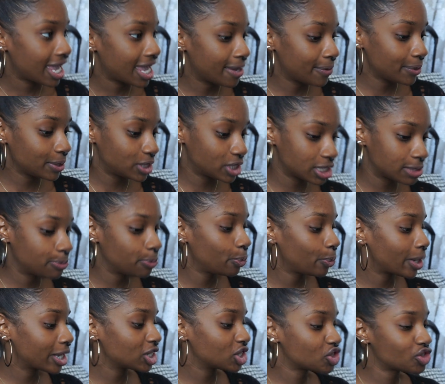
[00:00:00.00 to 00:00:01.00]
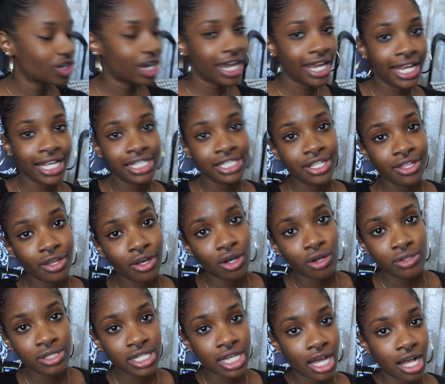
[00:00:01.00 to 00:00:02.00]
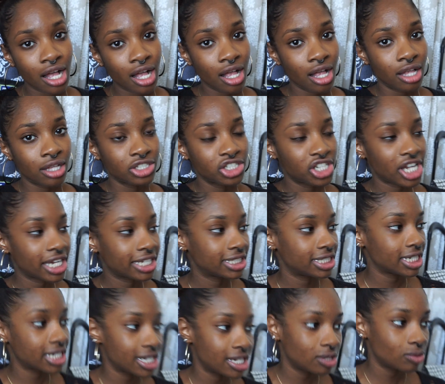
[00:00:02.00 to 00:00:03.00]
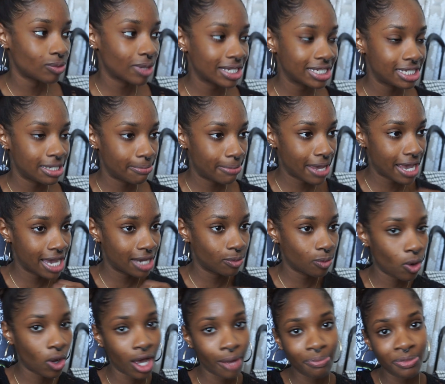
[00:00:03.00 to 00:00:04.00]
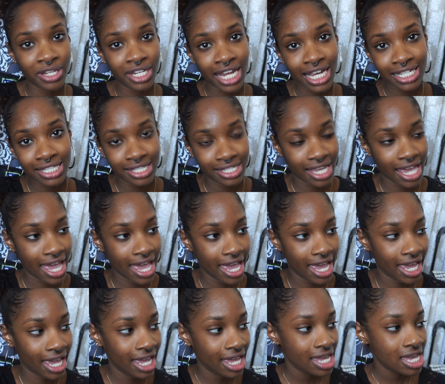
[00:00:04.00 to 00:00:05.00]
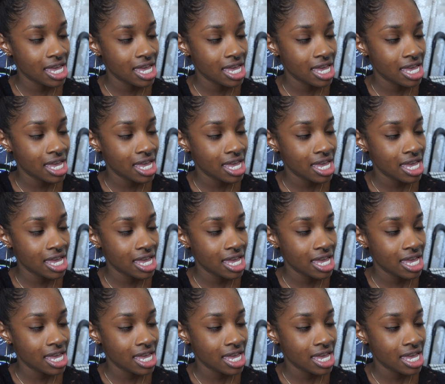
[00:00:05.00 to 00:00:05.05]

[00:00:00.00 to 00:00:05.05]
and we just went straight into the hotel, checked in, went to bed, woke up the next day,